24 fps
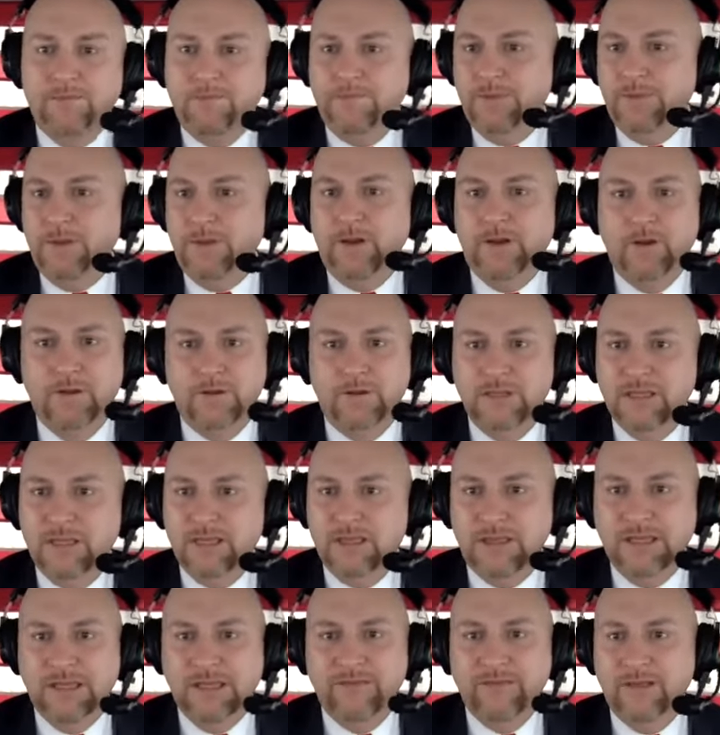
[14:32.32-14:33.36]

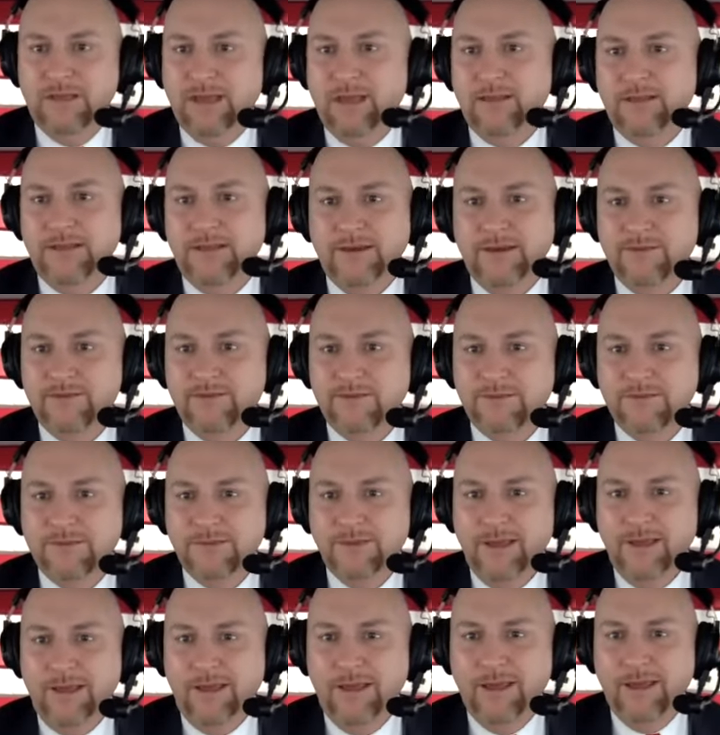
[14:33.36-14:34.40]
live and let live.
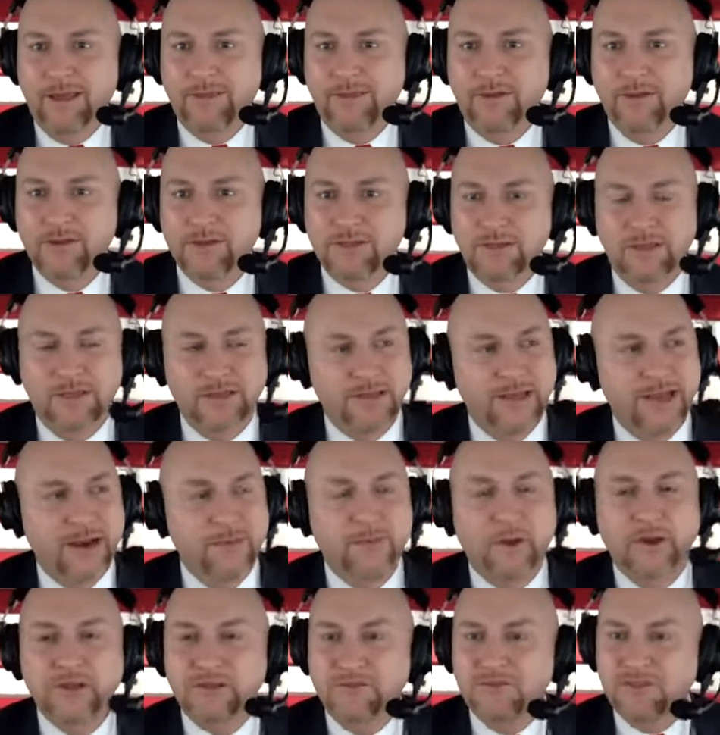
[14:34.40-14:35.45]
And there's not a
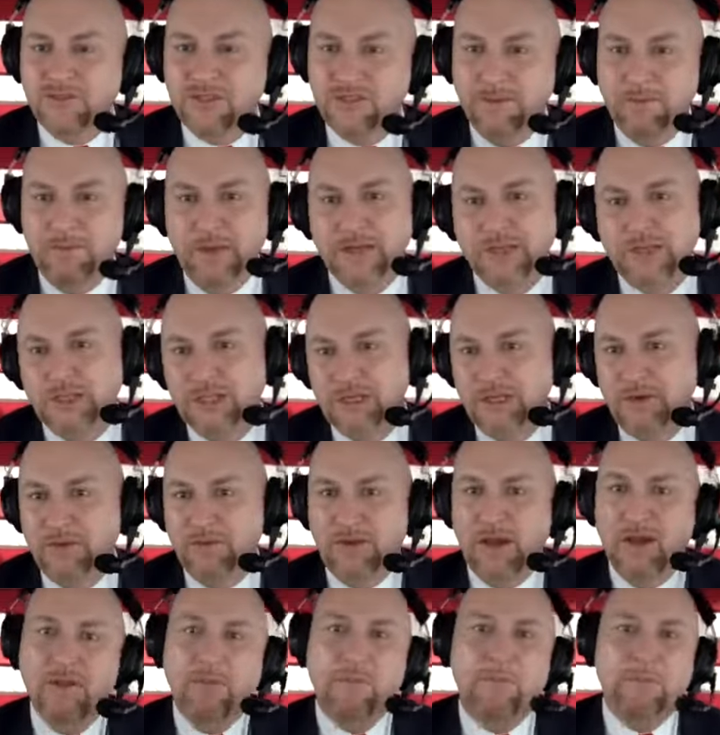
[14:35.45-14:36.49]
bunch of submission with
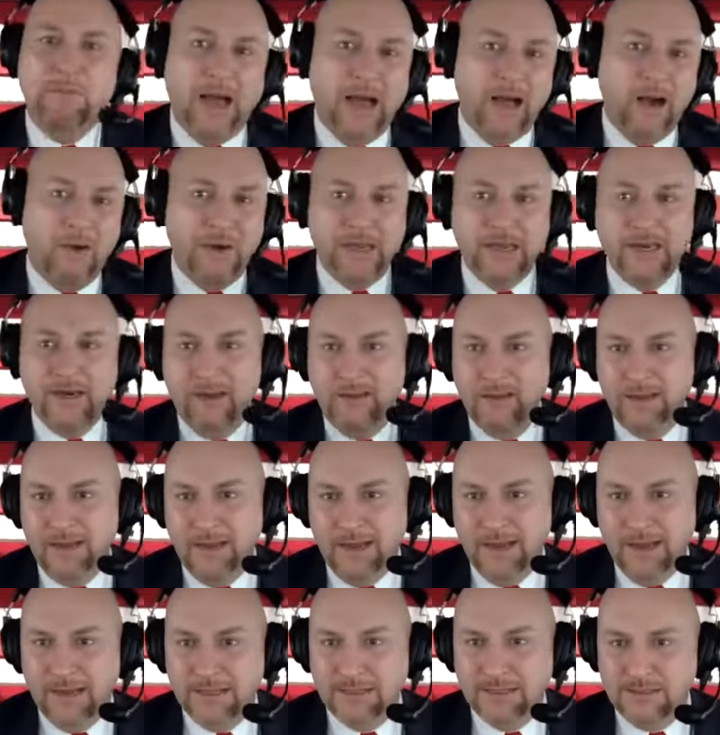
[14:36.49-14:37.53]
all the bowing and all that
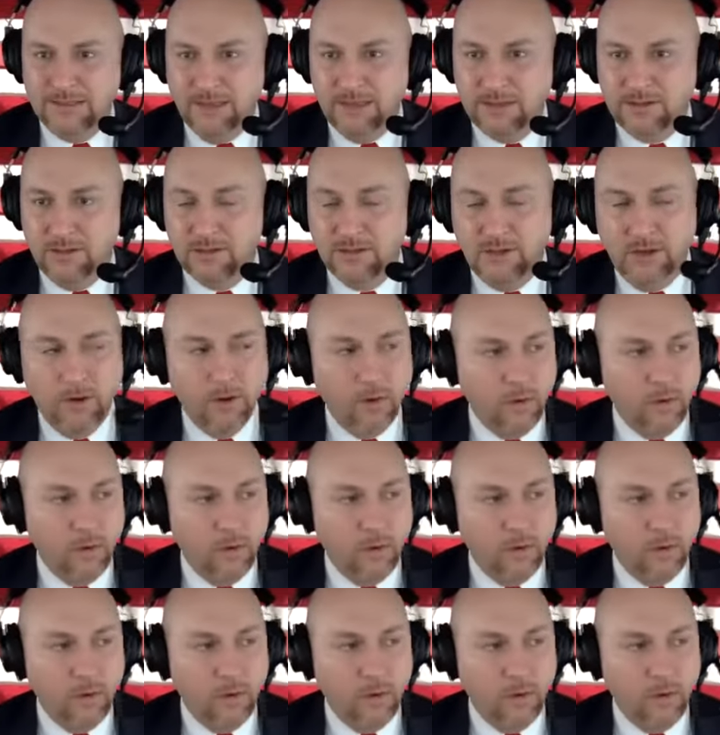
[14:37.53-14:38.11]
nonsense. There's no